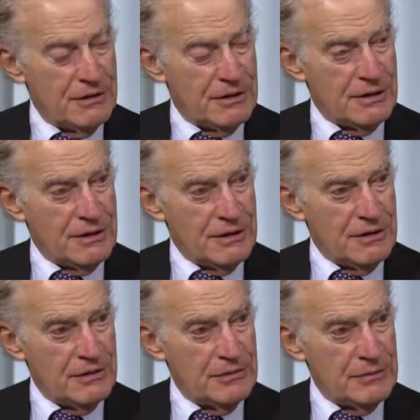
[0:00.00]

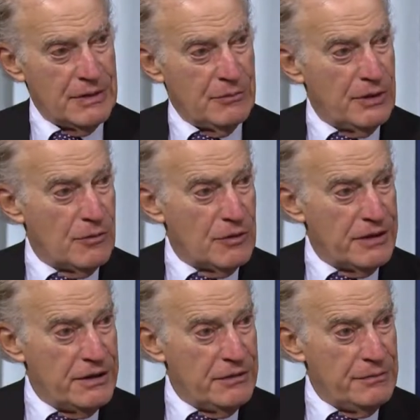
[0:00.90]
And where were
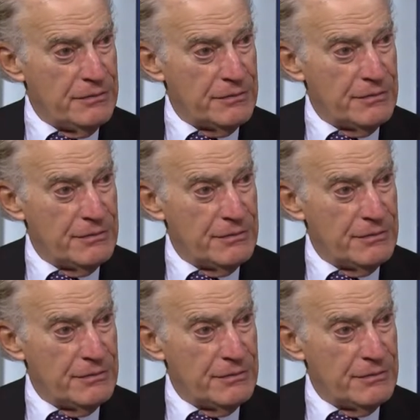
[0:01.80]
you?